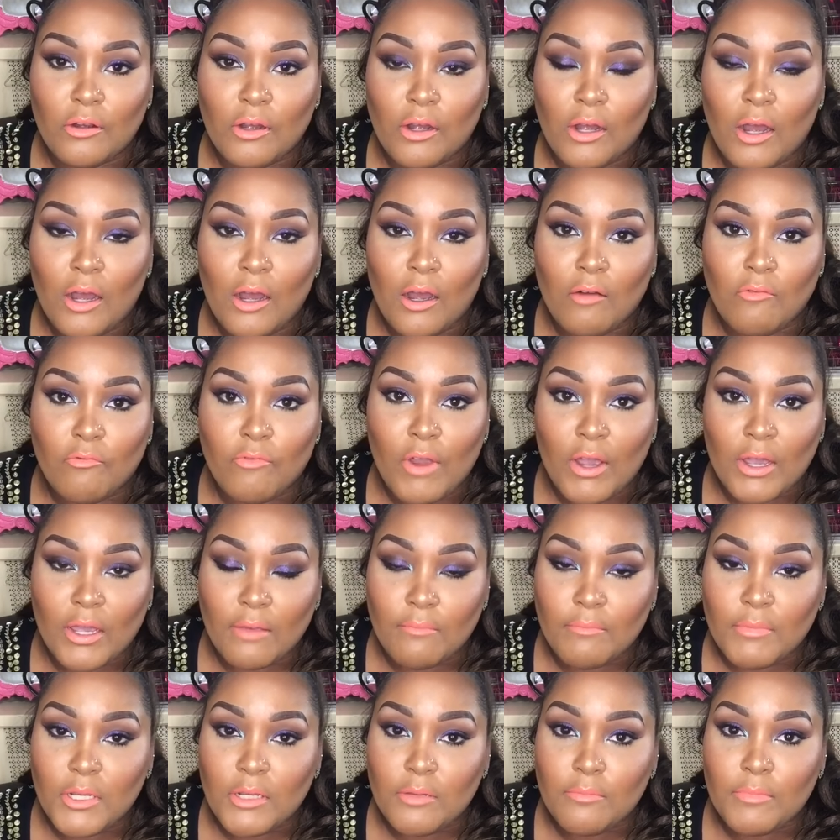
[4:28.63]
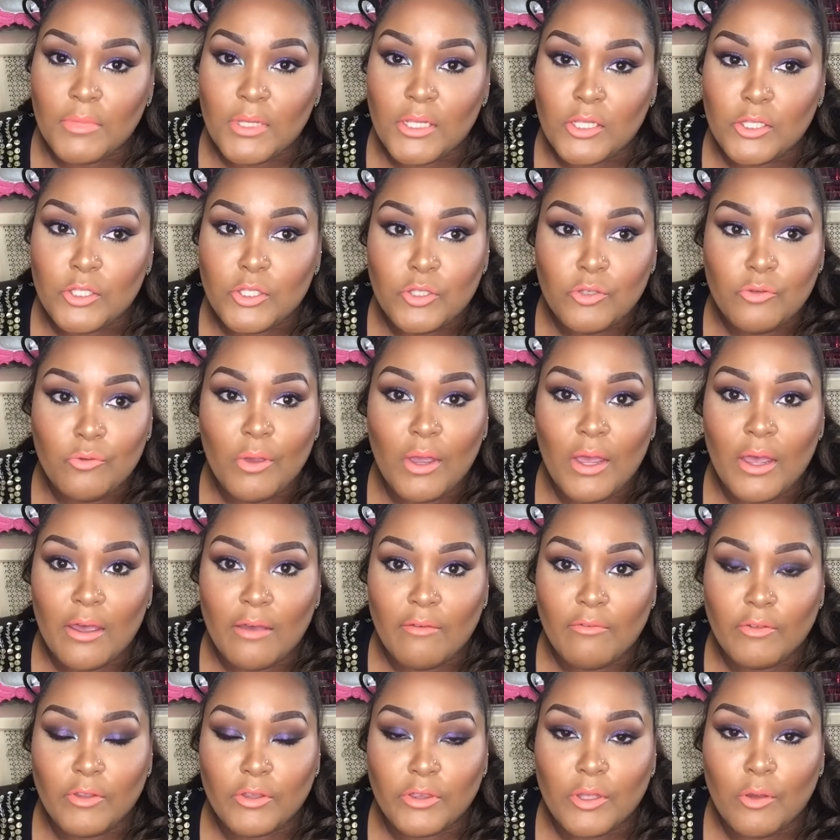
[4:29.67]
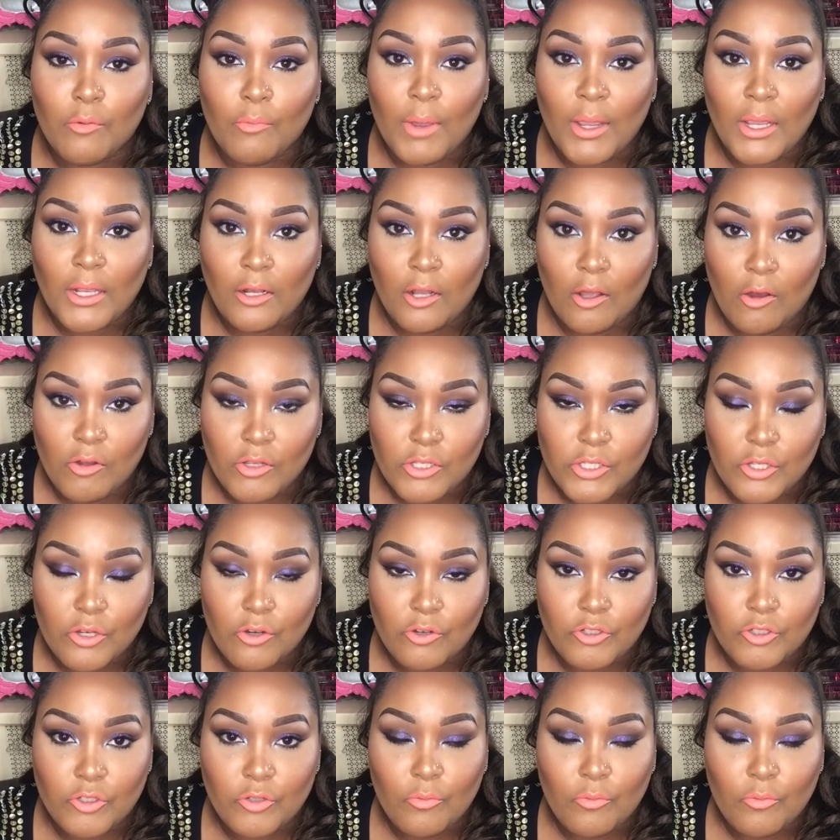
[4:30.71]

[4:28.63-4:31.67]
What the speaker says: recommended me to have the weight loss surgery.